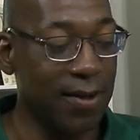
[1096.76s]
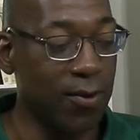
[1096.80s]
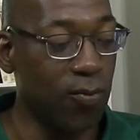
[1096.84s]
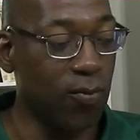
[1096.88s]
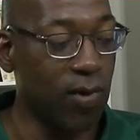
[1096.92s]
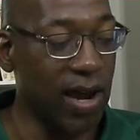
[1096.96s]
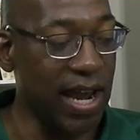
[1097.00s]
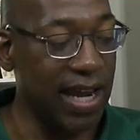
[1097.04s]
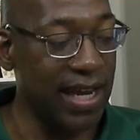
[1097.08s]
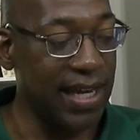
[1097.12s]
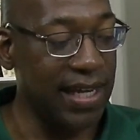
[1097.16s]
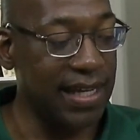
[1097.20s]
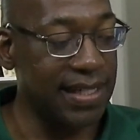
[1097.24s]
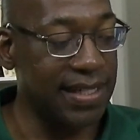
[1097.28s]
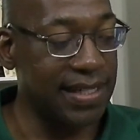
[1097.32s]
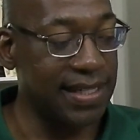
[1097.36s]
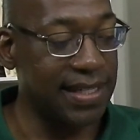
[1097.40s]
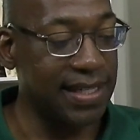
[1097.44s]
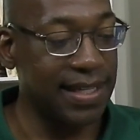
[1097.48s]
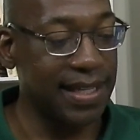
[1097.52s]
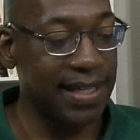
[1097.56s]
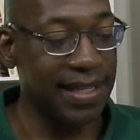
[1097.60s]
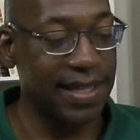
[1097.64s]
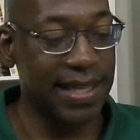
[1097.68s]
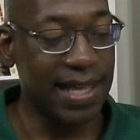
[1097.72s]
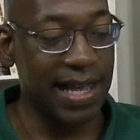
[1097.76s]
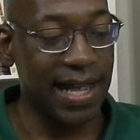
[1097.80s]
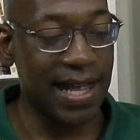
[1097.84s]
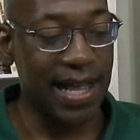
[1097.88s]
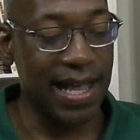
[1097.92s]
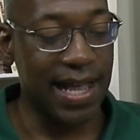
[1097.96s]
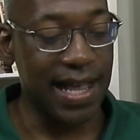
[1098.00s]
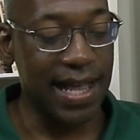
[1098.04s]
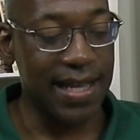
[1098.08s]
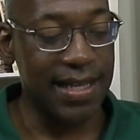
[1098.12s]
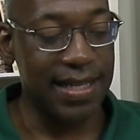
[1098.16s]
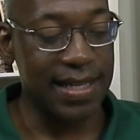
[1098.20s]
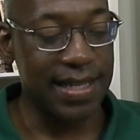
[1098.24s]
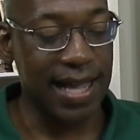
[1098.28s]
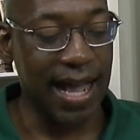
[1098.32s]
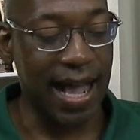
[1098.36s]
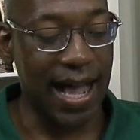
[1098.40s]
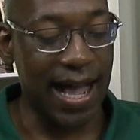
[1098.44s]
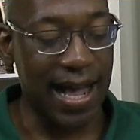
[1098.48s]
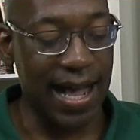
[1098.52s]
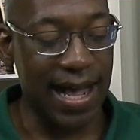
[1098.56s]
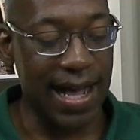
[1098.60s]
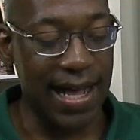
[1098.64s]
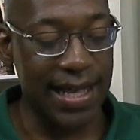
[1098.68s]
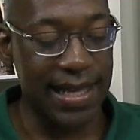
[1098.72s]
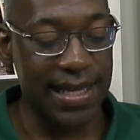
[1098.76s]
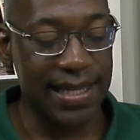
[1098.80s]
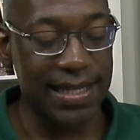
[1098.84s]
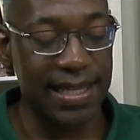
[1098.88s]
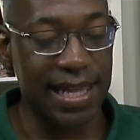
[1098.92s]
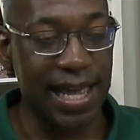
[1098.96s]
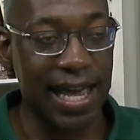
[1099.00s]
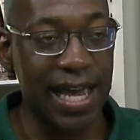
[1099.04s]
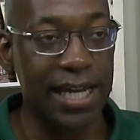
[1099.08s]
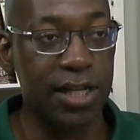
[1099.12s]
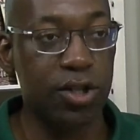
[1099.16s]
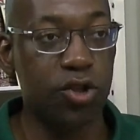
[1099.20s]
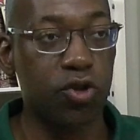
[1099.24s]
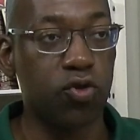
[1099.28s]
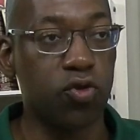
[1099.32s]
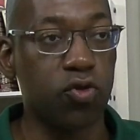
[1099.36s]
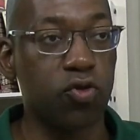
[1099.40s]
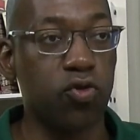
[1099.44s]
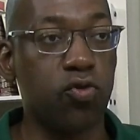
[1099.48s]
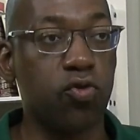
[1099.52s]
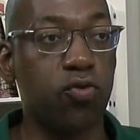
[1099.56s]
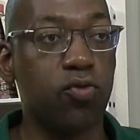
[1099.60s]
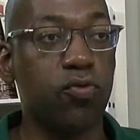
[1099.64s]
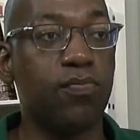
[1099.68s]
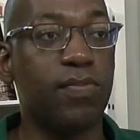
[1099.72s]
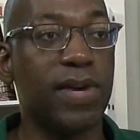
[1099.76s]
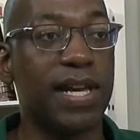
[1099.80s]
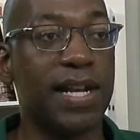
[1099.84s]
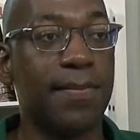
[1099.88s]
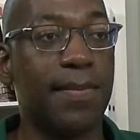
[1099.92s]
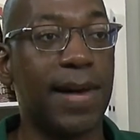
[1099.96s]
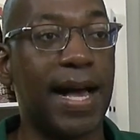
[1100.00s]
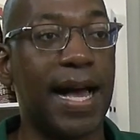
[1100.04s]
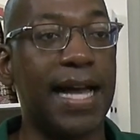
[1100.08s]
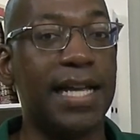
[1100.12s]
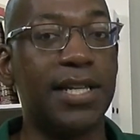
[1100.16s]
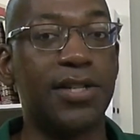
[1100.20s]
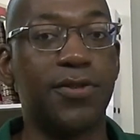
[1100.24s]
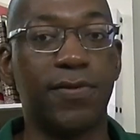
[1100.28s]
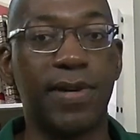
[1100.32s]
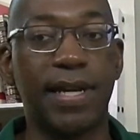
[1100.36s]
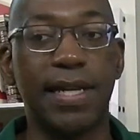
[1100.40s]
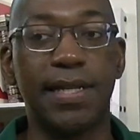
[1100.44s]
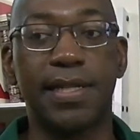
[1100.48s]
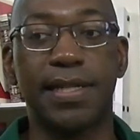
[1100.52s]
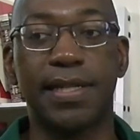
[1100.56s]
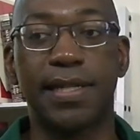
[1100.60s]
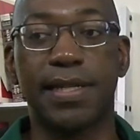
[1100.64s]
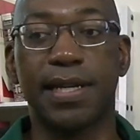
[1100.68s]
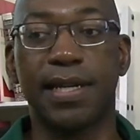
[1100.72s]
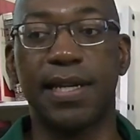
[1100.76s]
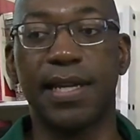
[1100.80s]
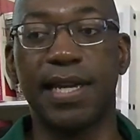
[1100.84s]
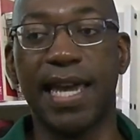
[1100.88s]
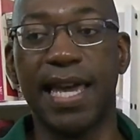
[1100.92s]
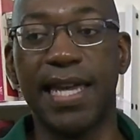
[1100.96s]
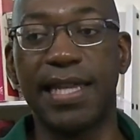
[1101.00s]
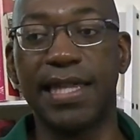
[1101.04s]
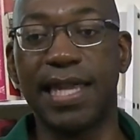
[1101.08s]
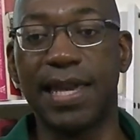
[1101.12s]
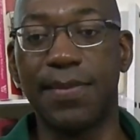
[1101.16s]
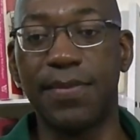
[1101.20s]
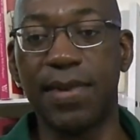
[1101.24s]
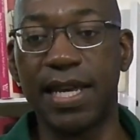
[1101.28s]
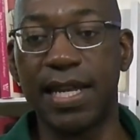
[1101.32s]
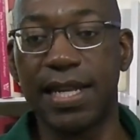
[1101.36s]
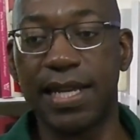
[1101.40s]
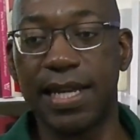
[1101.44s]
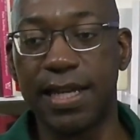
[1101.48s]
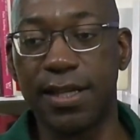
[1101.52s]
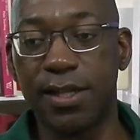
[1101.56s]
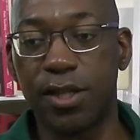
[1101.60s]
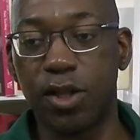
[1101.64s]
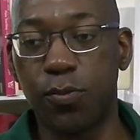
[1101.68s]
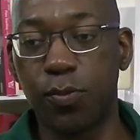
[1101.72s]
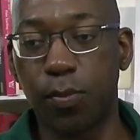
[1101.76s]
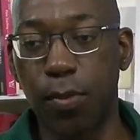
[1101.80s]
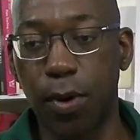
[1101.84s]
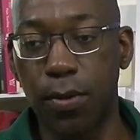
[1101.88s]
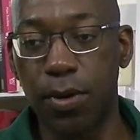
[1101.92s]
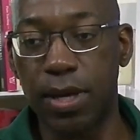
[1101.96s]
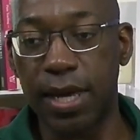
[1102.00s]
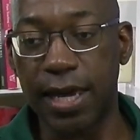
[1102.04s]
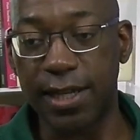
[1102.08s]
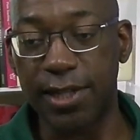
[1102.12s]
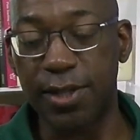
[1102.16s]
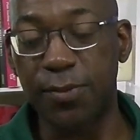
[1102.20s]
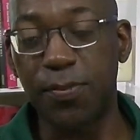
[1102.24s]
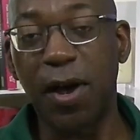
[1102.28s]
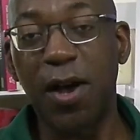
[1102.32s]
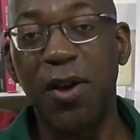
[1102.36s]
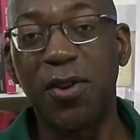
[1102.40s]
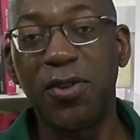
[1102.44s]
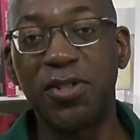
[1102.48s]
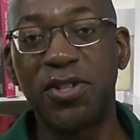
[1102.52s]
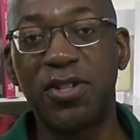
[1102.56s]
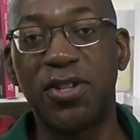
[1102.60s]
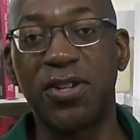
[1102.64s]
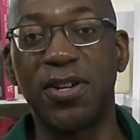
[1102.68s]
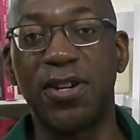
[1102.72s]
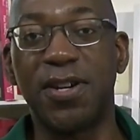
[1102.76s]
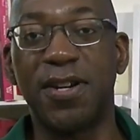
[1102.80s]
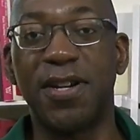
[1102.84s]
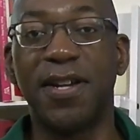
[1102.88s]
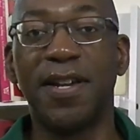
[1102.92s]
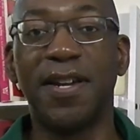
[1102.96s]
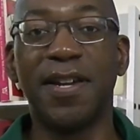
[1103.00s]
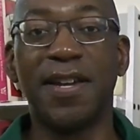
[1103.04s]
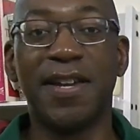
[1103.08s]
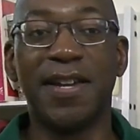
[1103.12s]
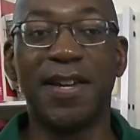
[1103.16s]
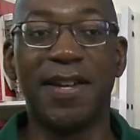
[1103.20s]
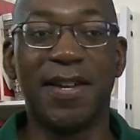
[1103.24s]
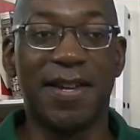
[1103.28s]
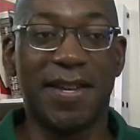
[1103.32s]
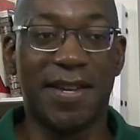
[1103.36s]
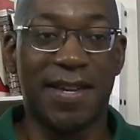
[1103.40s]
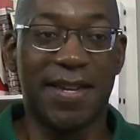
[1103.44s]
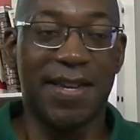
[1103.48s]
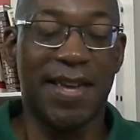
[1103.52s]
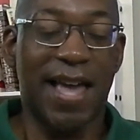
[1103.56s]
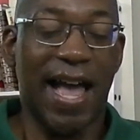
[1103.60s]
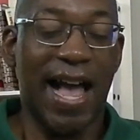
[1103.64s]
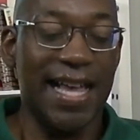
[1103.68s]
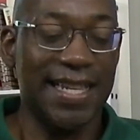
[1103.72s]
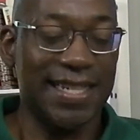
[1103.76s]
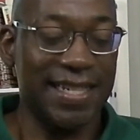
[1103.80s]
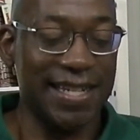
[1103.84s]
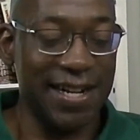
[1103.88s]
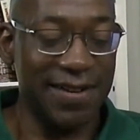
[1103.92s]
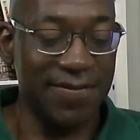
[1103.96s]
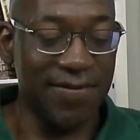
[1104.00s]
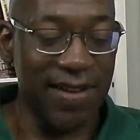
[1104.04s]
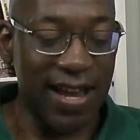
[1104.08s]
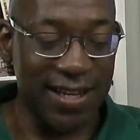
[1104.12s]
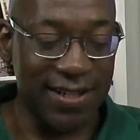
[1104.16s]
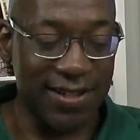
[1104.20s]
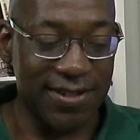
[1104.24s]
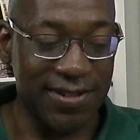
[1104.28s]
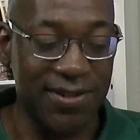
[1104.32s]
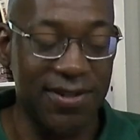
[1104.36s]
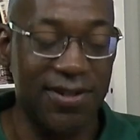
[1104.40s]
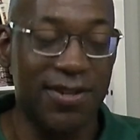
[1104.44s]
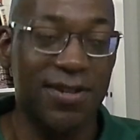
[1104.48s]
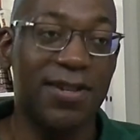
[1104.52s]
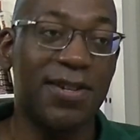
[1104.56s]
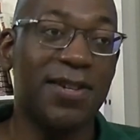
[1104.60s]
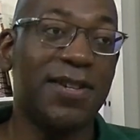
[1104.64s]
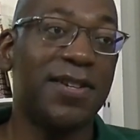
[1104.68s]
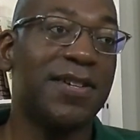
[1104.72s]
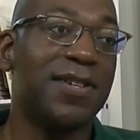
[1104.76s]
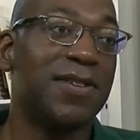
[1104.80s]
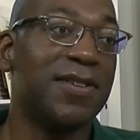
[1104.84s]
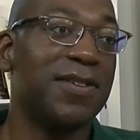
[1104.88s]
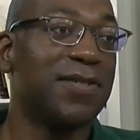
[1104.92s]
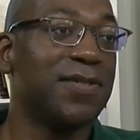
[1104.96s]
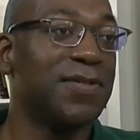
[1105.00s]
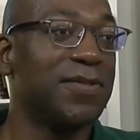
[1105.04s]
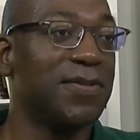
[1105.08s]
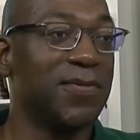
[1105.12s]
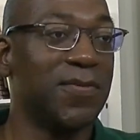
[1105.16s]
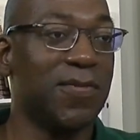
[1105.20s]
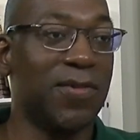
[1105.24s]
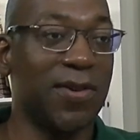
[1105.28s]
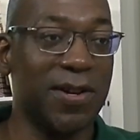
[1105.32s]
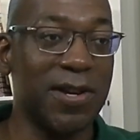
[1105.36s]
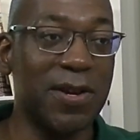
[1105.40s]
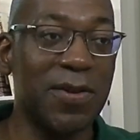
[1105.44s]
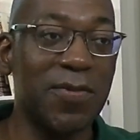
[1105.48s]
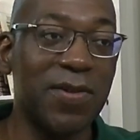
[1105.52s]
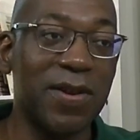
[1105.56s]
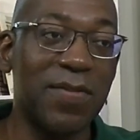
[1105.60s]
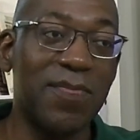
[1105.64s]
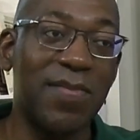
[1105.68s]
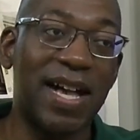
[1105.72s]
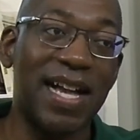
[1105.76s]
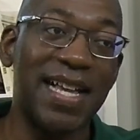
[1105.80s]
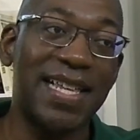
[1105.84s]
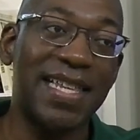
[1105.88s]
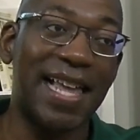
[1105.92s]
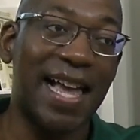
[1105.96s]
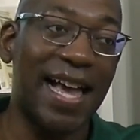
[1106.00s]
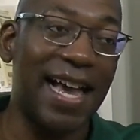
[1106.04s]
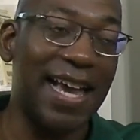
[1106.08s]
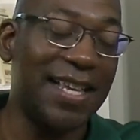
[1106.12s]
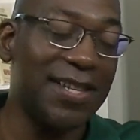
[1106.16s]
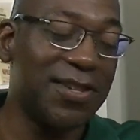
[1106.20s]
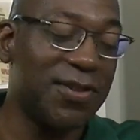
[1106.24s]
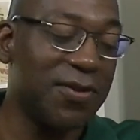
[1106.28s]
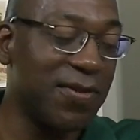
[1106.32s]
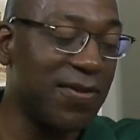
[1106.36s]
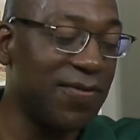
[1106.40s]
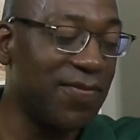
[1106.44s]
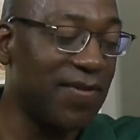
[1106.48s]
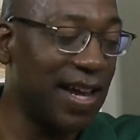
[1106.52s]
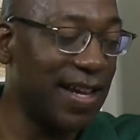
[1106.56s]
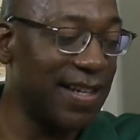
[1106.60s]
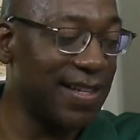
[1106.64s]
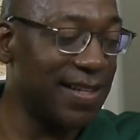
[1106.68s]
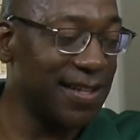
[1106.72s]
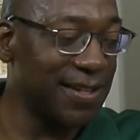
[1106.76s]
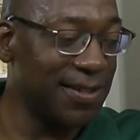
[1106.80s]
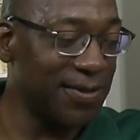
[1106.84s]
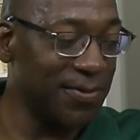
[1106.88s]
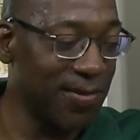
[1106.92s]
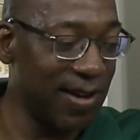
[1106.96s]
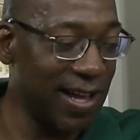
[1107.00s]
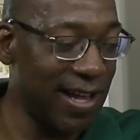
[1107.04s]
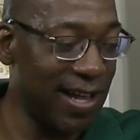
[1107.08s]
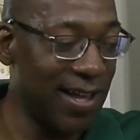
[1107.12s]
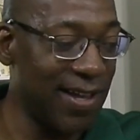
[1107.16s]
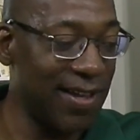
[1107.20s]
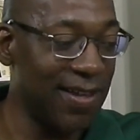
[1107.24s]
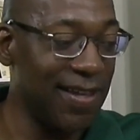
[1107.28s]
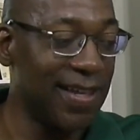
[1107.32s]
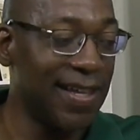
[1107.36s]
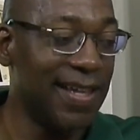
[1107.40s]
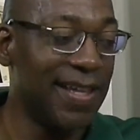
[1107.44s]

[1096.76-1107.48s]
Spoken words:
ways that I like to minimize risk and limit exposure as an investor, working with my clients who invest as well.